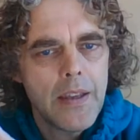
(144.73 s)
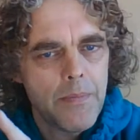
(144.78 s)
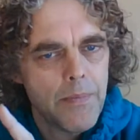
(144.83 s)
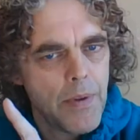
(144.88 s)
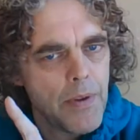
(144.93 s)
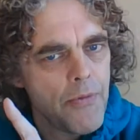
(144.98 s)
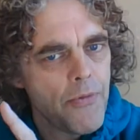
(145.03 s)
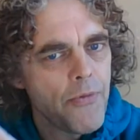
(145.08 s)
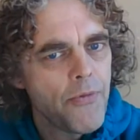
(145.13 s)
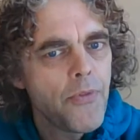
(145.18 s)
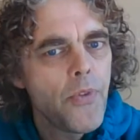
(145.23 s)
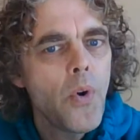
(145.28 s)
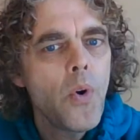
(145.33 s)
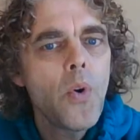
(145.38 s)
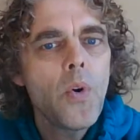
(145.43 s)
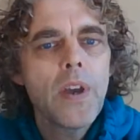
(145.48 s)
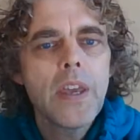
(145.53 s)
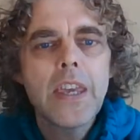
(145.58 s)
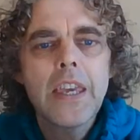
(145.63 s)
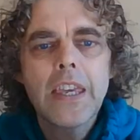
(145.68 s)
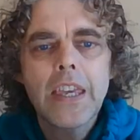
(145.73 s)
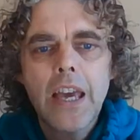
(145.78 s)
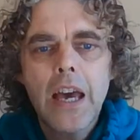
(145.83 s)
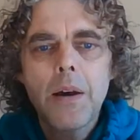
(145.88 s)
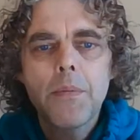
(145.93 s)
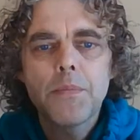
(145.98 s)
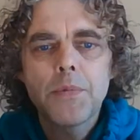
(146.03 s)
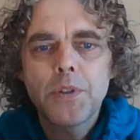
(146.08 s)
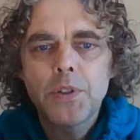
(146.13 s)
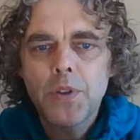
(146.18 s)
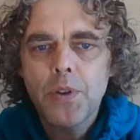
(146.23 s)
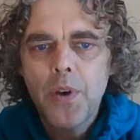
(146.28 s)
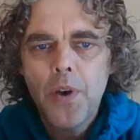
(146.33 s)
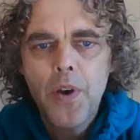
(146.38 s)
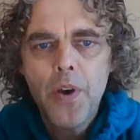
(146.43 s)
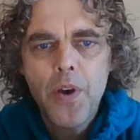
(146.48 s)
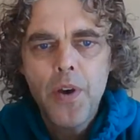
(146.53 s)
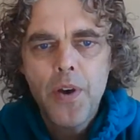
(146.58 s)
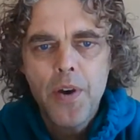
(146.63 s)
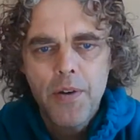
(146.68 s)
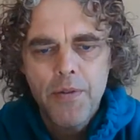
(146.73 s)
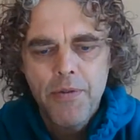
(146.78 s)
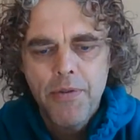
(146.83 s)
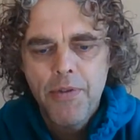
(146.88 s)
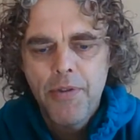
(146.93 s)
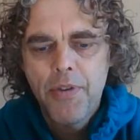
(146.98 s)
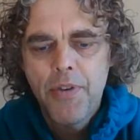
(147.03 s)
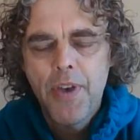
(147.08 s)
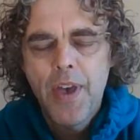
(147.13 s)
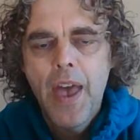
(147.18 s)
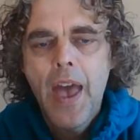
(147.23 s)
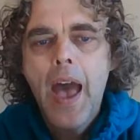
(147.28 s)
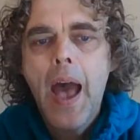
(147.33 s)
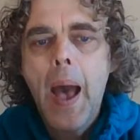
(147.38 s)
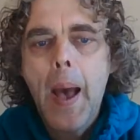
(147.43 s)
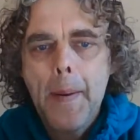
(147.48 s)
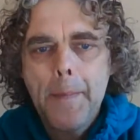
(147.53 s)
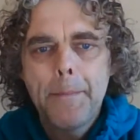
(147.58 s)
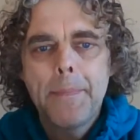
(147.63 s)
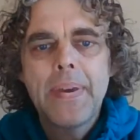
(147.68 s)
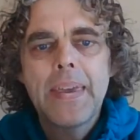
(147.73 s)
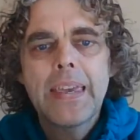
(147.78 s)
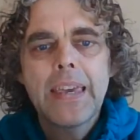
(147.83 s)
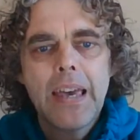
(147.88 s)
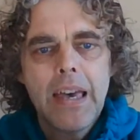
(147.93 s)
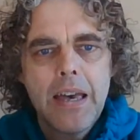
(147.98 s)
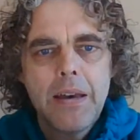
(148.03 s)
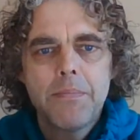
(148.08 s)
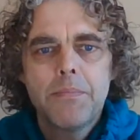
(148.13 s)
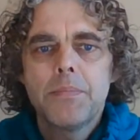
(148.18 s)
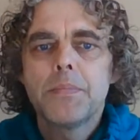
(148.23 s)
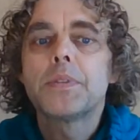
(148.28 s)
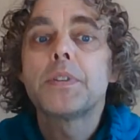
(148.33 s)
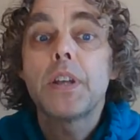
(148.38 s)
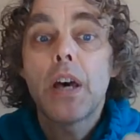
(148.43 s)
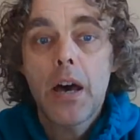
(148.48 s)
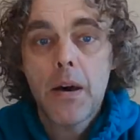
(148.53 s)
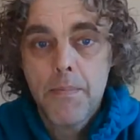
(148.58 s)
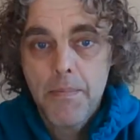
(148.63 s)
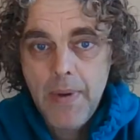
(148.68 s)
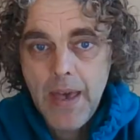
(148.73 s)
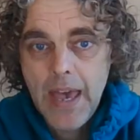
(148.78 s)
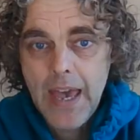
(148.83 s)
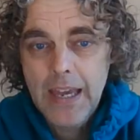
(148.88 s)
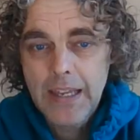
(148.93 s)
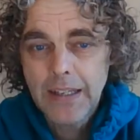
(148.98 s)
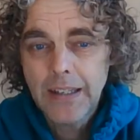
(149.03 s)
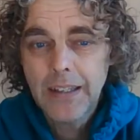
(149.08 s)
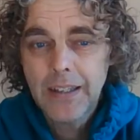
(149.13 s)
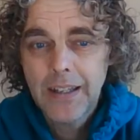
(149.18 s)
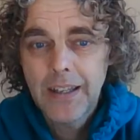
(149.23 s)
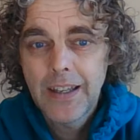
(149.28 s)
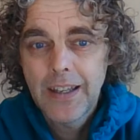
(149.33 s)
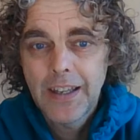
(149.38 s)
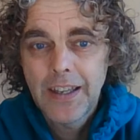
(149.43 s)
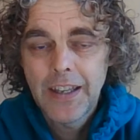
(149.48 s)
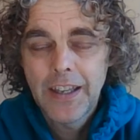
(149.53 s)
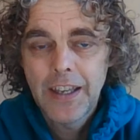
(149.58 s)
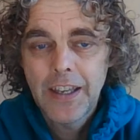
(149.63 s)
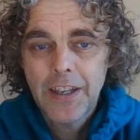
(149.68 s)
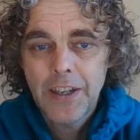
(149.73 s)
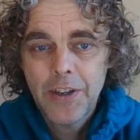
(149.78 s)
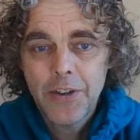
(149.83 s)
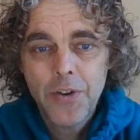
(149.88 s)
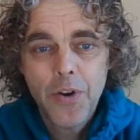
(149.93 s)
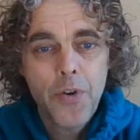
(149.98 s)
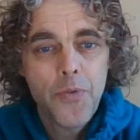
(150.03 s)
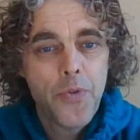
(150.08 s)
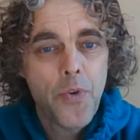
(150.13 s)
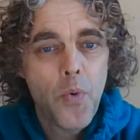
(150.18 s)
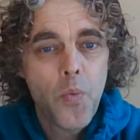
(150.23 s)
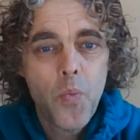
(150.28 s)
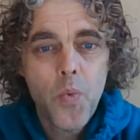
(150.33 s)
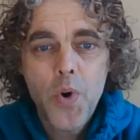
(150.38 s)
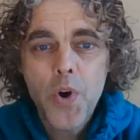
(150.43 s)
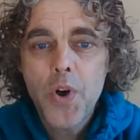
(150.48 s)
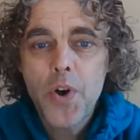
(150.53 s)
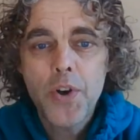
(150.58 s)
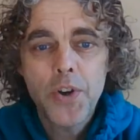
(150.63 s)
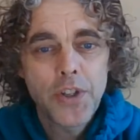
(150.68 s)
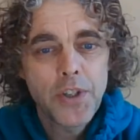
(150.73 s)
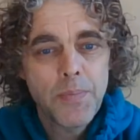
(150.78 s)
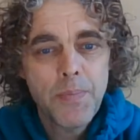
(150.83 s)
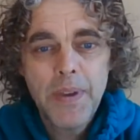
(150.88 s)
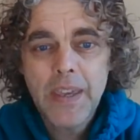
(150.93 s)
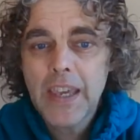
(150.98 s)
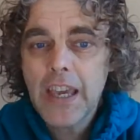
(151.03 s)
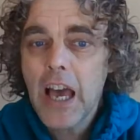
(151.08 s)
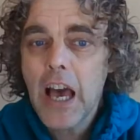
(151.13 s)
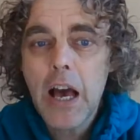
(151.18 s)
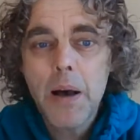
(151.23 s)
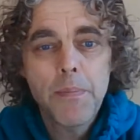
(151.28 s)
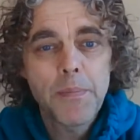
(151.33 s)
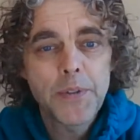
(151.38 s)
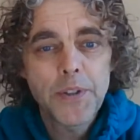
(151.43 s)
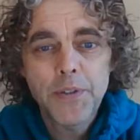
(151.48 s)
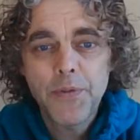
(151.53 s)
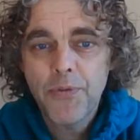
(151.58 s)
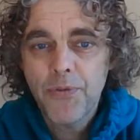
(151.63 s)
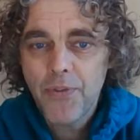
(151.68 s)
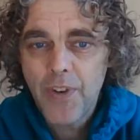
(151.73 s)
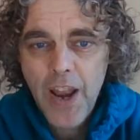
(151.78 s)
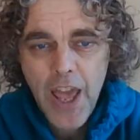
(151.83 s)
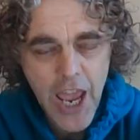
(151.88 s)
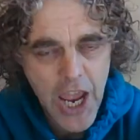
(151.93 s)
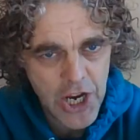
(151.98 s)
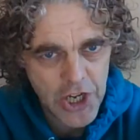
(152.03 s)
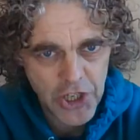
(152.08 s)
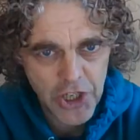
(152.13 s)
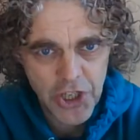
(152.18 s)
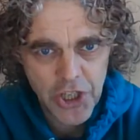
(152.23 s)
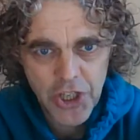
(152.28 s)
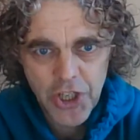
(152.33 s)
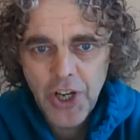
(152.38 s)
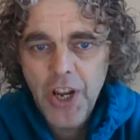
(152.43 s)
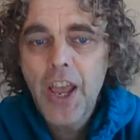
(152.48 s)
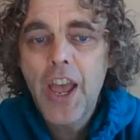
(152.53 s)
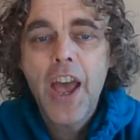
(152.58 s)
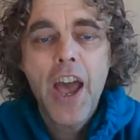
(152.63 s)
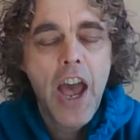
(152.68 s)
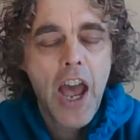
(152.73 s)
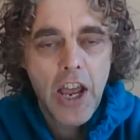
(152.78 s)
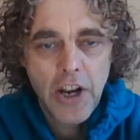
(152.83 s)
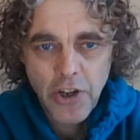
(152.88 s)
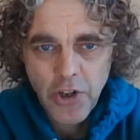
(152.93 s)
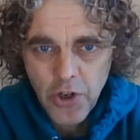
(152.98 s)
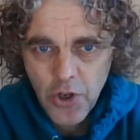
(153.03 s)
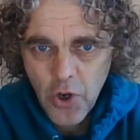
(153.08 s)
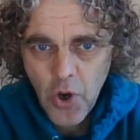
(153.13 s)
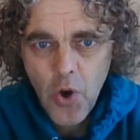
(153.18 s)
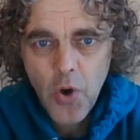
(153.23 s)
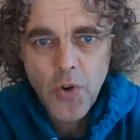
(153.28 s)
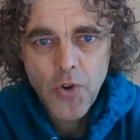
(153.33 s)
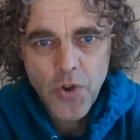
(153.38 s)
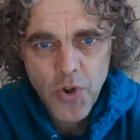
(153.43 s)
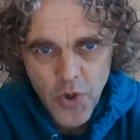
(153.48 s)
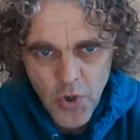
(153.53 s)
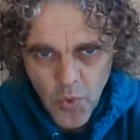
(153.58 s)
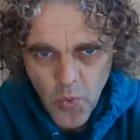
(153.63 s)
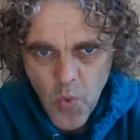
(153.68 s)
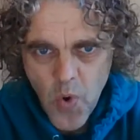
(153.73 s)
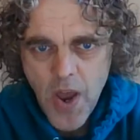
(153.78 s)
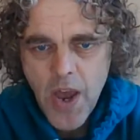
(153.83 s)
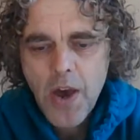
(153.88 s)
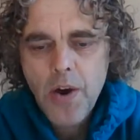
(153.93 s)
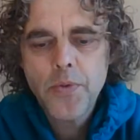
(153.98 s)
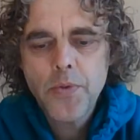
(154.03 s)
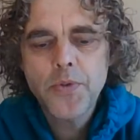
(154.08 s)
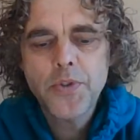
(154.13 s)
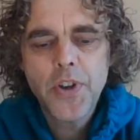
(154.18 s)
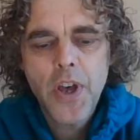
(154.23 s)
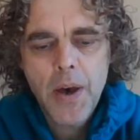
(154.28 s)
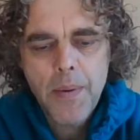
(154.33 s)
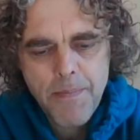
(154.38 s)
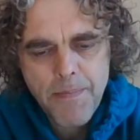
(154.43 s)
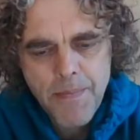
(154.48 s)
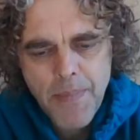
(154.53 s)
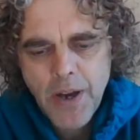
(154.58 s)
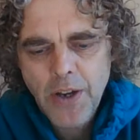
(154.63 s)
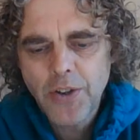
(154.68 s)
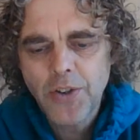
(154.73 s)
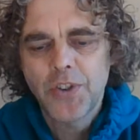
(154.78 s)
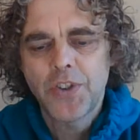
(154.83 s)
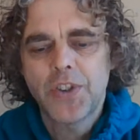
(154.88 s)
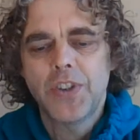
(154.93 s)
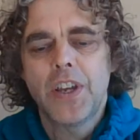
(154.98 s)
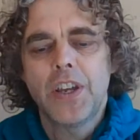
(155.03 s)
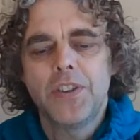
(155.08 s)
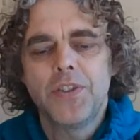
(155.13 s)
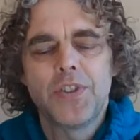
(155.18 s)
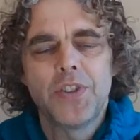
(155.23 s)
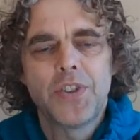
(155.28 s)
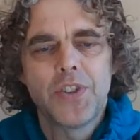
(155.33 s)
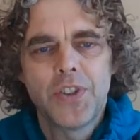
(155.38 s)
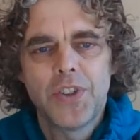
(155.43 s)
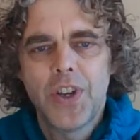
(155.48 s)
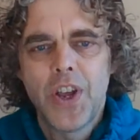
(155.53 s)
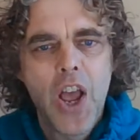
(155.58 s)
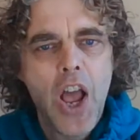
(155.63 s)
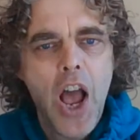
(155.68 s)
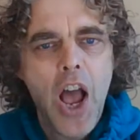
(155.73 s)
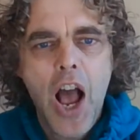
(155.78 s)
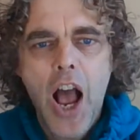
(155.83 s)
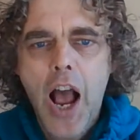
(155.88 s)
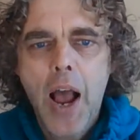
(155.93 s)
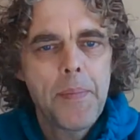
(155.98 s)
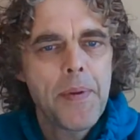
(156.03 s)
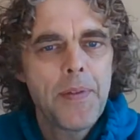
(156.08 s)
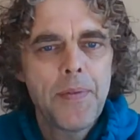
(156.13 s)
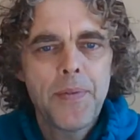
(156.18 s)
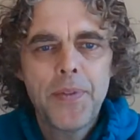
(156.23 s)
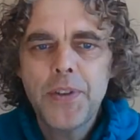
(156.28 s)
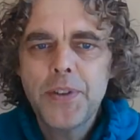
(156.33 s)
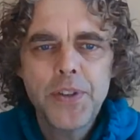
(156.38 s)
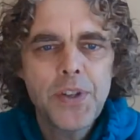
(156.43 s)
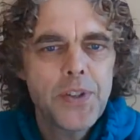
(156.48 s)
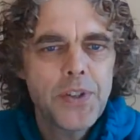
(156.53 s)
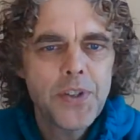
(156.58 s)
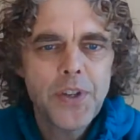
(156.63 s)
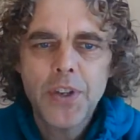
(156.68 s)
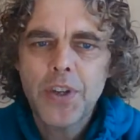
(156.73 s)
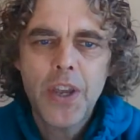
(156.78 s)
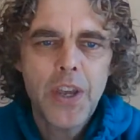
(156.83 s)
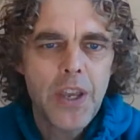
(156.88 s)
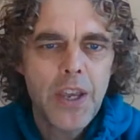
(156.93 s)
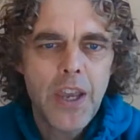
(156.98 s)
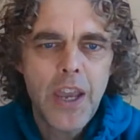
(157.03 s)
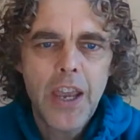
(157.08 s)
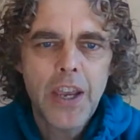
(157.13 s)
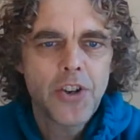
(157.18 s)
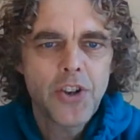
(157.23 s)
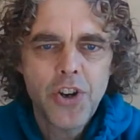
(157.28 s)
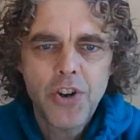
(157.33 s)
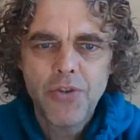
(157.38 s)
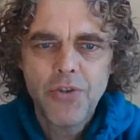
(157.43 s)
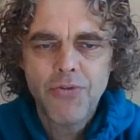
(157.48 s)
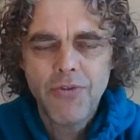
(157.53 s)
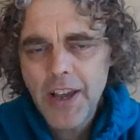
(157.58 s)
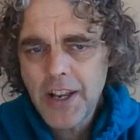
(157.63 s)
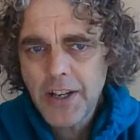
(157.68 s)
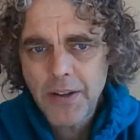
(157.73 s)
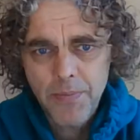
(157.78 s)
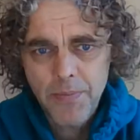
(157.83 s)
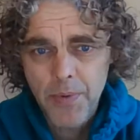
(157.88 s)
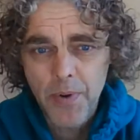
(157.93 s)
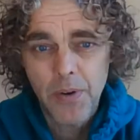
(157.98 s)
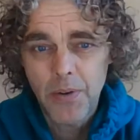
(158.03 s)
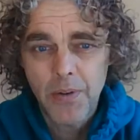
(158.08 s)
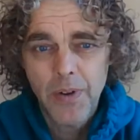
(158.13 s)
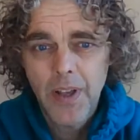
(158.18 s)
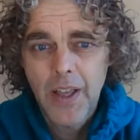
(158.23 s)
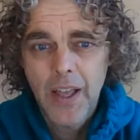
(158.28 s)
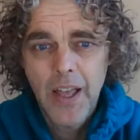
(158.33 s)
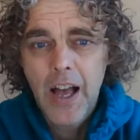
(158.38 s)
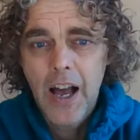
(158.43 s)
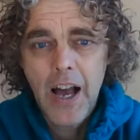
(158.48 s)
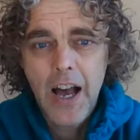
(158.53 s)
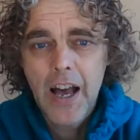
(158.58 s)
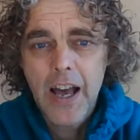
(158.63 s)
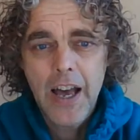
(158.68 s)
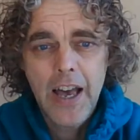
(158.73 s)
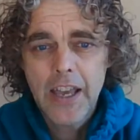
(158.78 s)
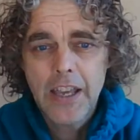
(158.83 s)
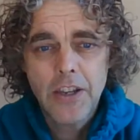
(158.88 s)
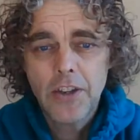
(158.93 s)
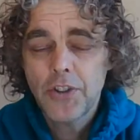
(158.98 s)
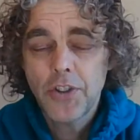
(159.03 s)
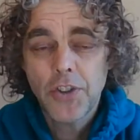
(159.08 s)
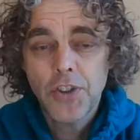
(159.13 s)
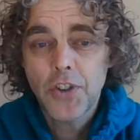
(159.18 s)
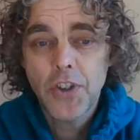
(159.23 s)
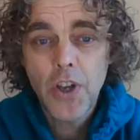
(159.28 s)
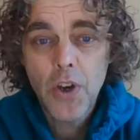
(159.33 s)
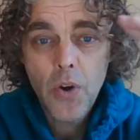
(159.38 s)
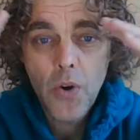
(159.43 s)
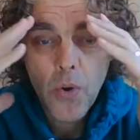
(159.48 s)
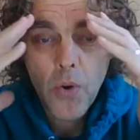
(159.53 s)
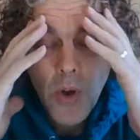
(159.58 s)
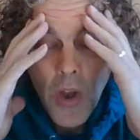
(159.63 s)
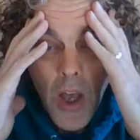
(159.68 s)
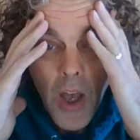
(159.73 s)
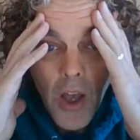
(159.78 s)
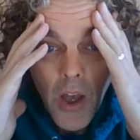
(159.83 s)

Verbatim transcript: before he comes to earth and becomes a man. You know, the word becomes flesh and God dwells amongst us. I mean, this is incredible. Uh, it's so